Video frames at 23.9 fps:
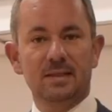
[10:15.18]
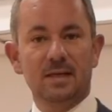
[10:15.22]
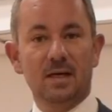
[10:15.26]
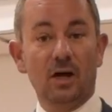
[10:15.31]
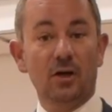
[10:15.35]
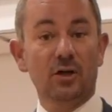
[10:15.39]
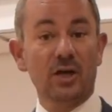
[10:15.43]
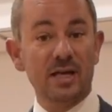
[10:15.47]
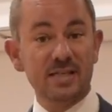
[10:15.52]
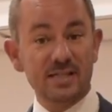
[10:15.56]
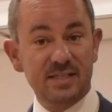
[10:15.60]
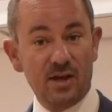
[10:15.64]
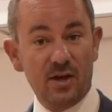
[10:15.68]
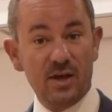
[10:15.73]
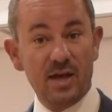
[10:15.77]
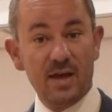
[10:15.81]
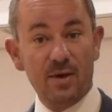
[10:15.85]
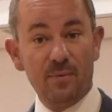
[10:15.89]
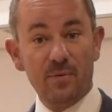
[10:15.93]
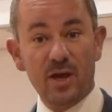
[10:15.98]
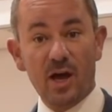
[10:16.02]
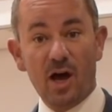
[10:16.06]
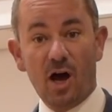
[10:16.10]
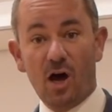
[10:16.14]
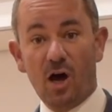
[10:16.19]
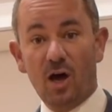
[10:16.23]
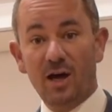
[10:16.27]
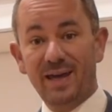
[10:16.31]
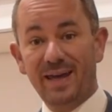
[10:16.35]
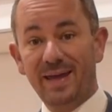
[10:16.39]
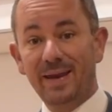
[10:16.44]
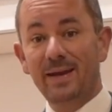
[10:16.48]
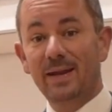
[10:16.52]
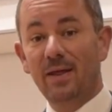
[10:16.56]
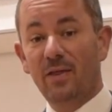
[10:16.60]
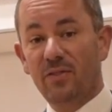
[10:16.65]
Okay, so here we are
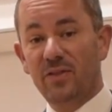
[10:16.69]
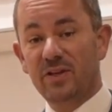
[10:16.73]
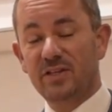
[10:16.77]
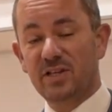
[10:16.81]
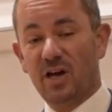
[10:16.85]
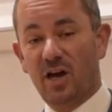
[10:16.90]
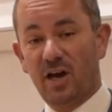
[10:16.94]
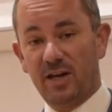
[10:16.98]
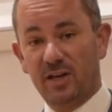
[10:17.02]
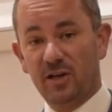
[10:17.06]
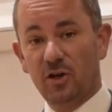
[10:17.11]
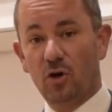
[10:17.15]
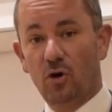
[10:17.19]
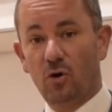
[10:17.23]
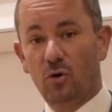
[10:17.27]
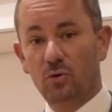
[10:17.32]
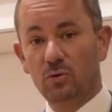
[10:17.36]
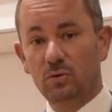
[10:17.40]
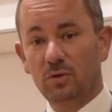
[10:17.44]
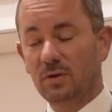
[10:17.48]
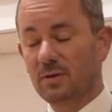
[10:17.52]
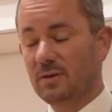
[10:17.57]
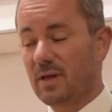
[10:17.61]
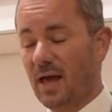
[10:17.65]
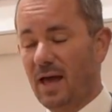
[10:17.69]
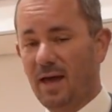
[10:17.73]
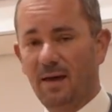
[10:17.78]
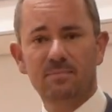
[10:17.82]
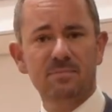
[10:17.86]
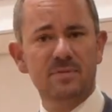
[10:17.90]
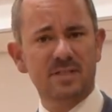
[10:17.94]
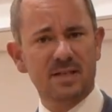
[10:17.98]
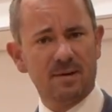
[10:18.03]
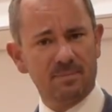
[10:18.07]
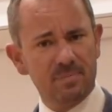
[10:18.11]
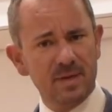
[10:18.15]
in the dining hall.
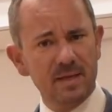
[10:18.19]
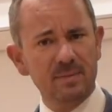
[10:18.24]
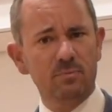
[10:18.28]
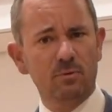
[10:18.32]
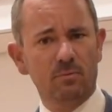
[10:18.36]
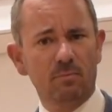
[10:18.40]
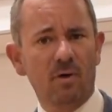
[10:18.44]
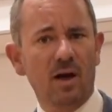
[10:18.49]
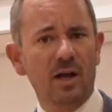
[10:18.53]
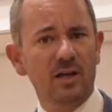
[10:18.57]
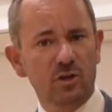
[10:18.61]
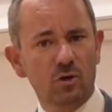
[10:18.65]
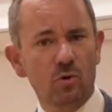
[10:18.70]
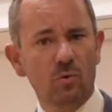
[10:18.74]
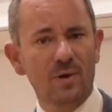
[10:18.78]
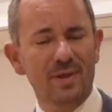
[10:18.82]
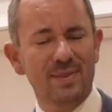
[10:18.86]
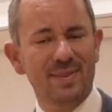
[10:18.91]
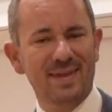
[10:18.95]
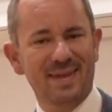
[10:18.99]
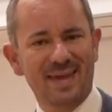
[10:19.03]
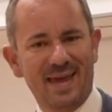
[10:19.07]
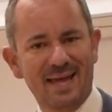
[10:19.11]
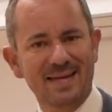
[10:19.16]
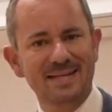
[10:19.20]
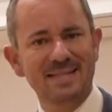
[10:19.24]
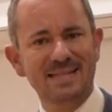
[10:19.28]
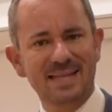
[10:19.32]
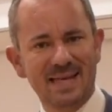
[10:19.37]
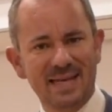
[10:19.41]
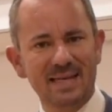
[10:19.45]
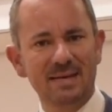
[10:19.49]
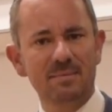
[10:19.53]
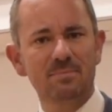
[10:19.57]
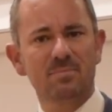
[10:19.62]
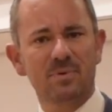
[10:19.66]
Some people might call it the
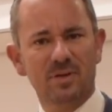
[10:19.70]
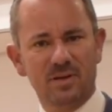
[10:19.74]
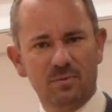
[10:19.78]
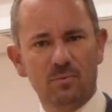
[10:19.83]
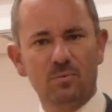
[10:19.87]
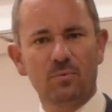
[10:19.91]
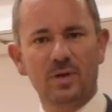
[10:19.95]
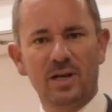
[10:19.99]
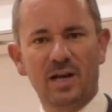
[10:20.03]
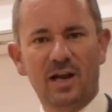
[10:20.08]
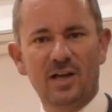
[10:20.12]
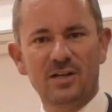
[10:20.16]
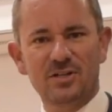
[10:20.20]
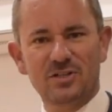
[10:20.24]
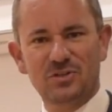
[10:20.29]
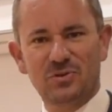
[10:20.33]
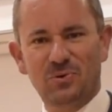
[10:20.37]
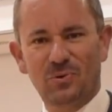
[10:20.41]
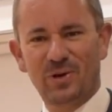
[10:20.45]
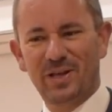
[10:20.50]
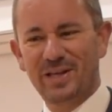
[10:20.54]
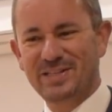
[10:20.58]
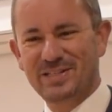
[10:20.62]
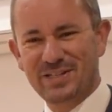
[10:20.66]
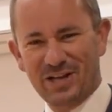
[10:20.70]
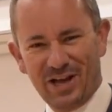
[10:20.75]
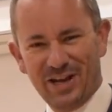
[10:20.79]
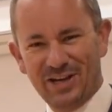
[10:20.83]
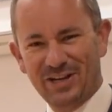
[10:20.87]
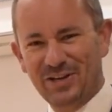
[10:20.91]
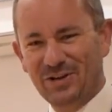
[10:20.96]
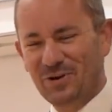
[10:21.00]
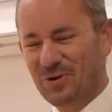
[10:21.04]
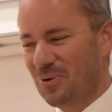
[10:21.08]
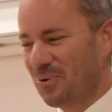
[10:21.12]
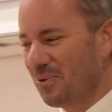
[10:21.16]
canteen, but we like to call it a
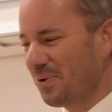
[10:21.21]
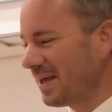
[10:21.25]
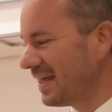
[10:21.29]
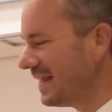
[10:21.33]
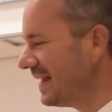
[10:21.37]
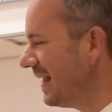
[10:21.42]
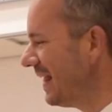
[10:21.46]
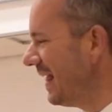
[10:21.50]
dining hall.